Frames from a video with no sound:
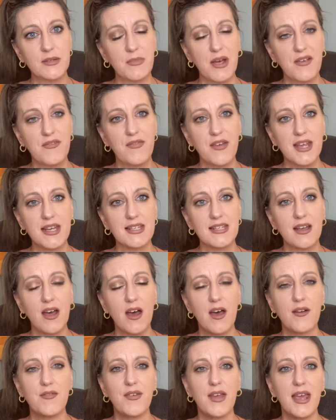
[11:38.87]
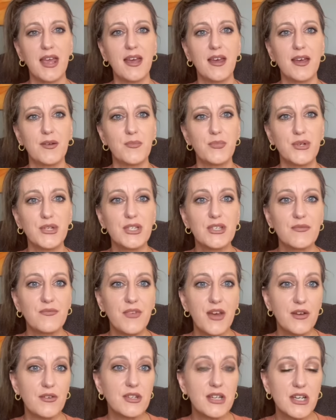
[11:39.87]
my face off and put some
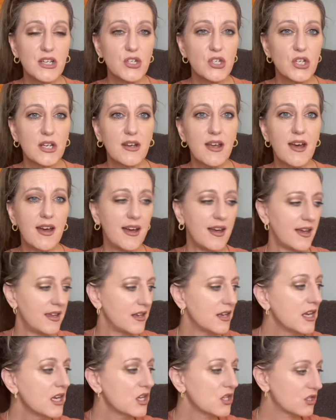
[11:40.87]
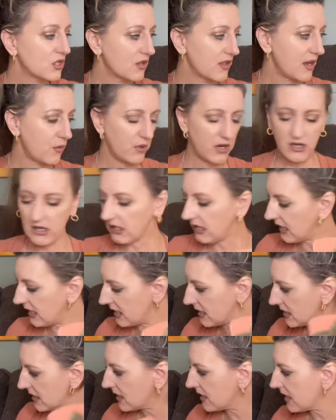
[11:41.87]
foundation on so that we could get
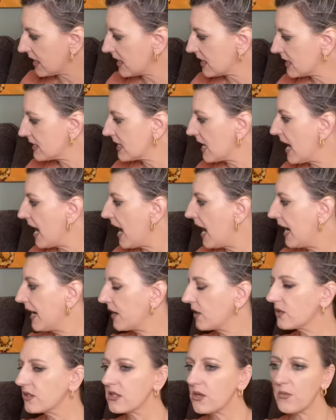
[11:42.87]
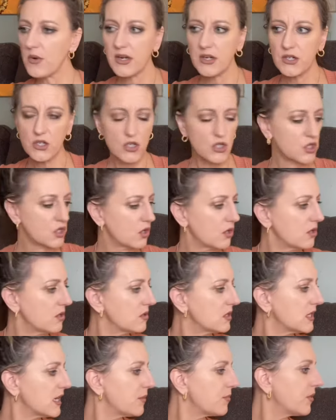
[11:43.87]
into this. I also wanted to show you,
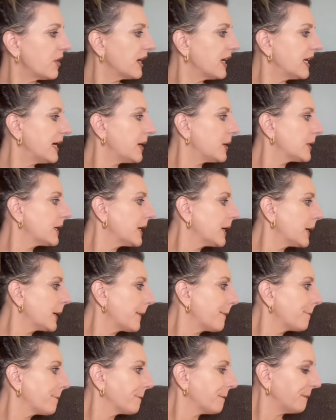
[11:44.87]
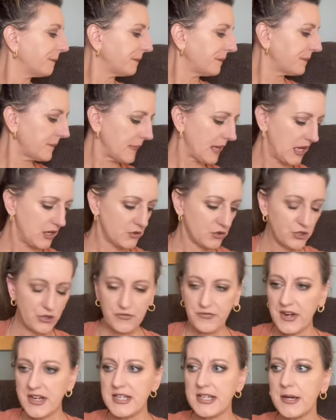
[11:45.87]
did I bring it out here? I don't know
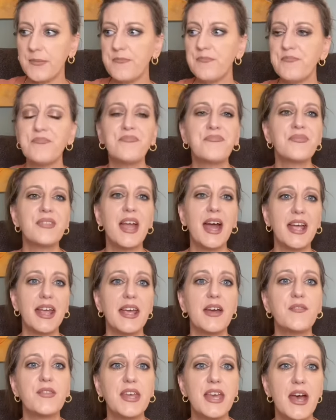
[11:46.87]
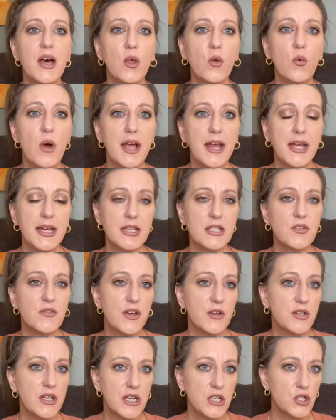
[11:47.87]
if I did. I have the LYS
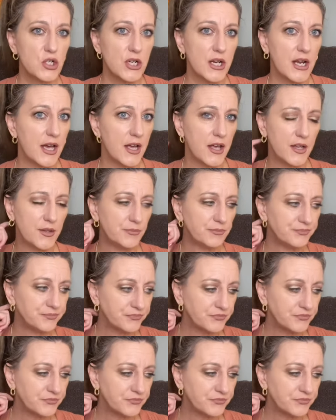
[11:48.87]
foundation on,